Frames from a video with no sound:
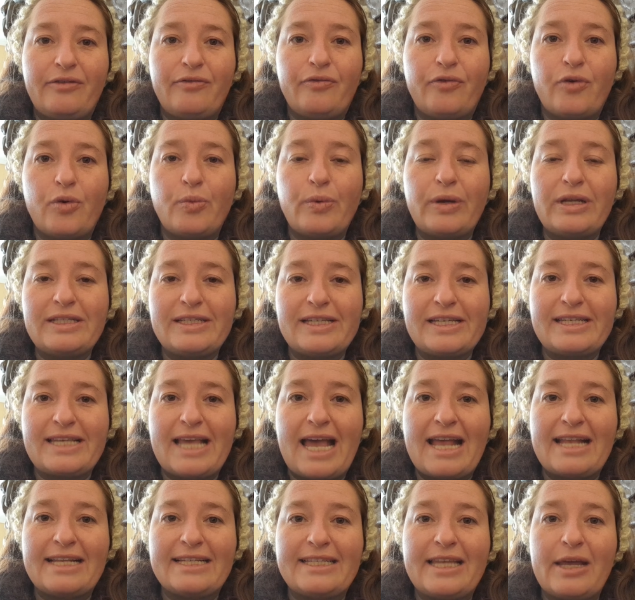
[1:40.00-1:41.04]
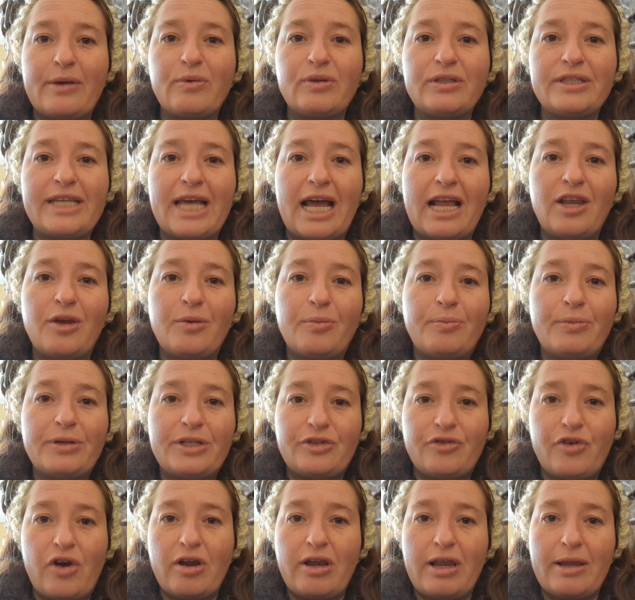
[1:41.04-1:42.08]
for winter's hands, they will tell you
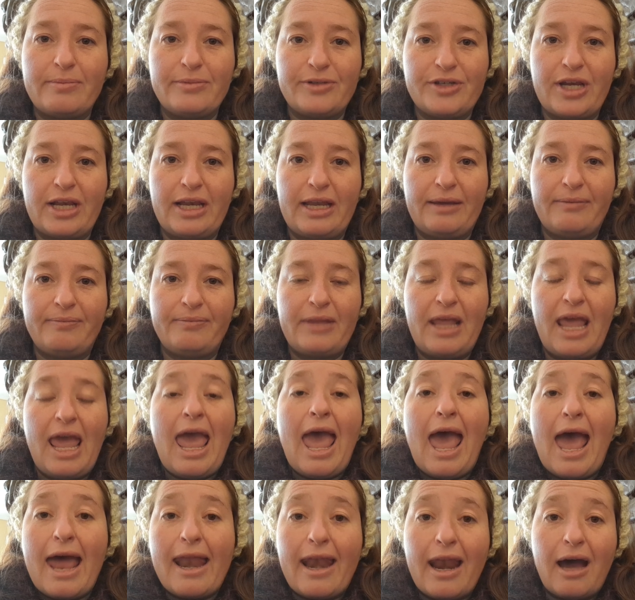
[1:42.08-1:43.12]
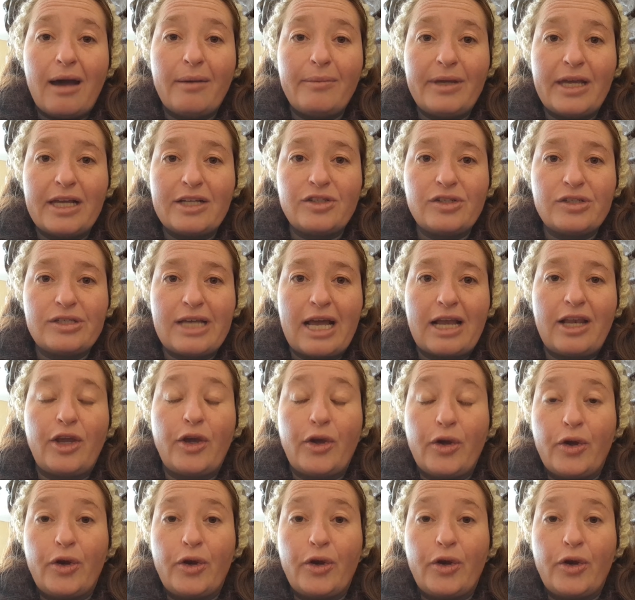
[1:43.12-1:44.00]
petroleum jelly. And I'm here to tell you,